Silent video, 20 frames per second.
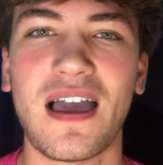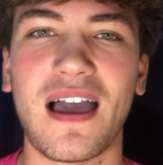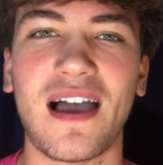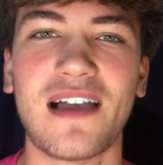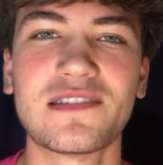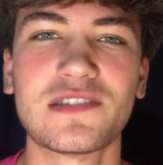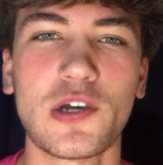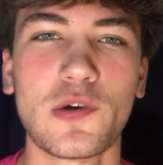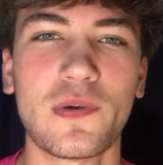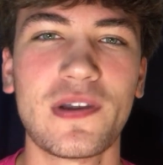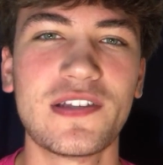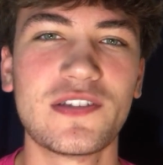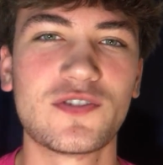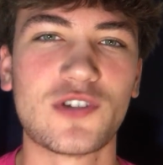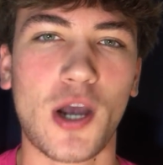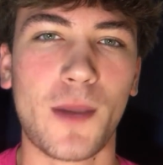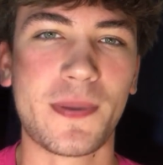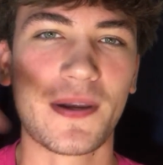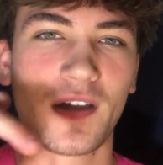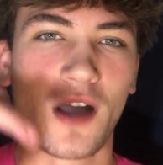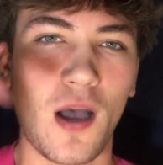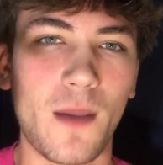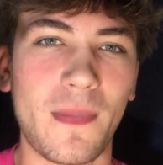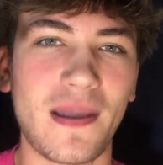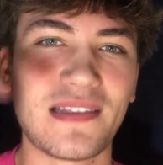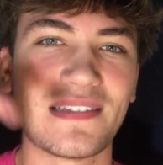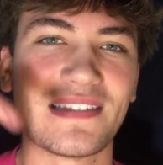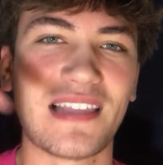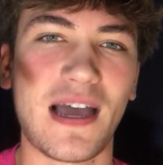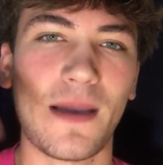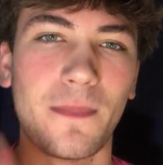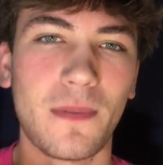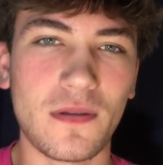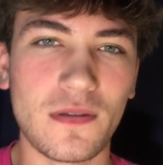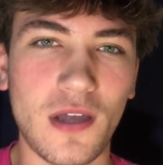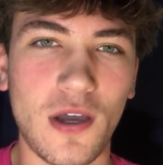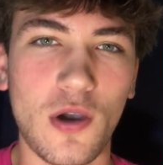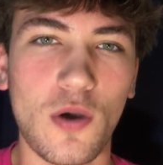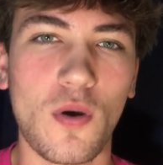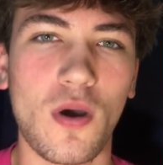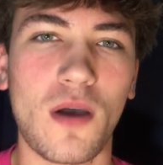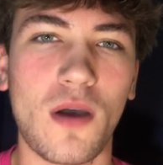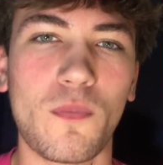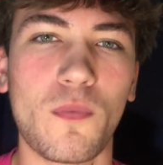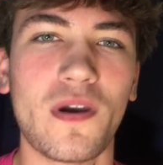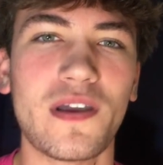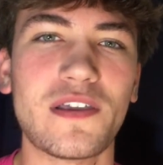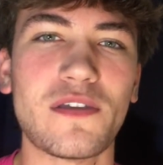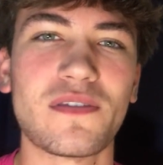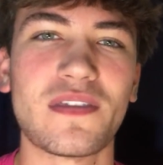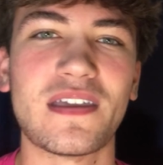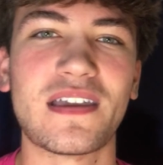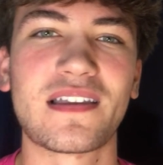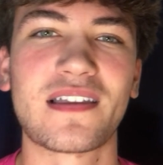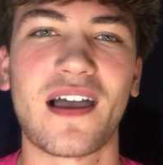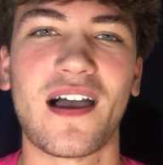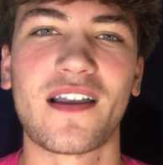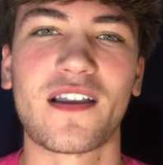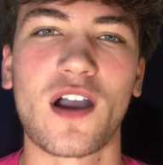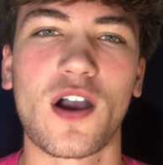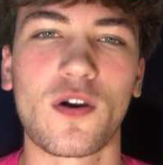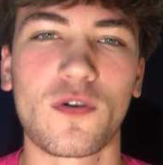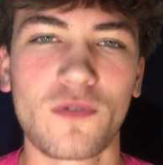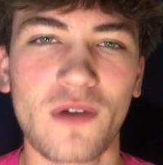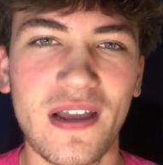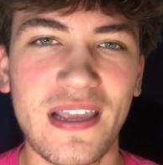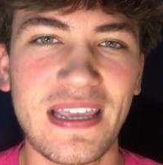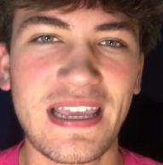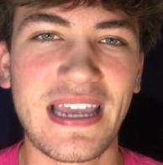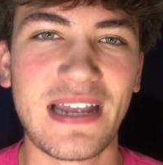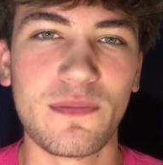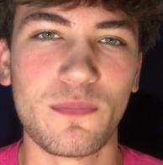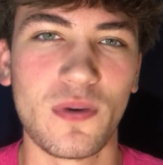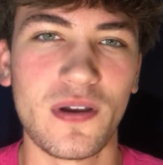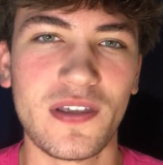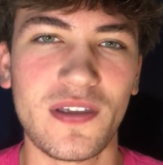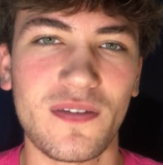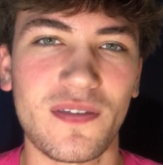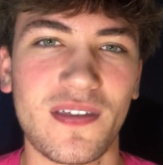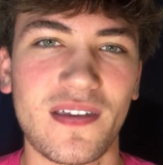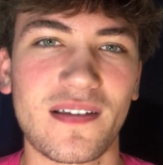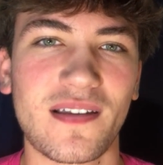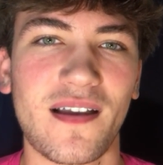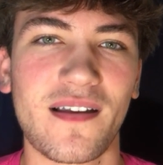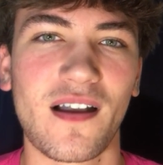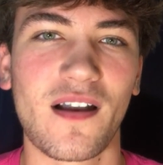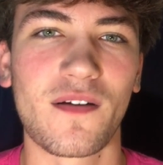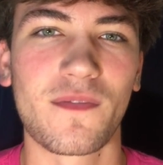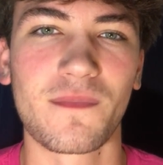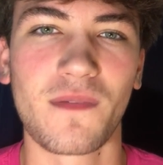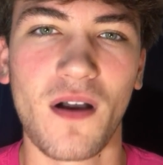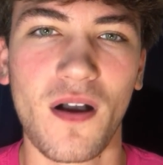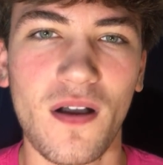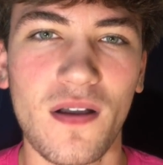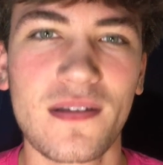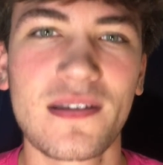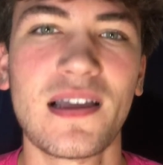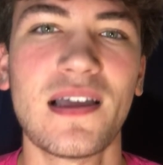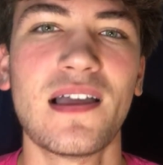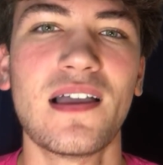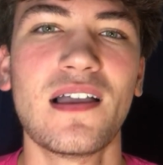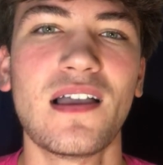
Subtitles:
As always, drop your comments down below on what you think I got right and what you think I got wrong.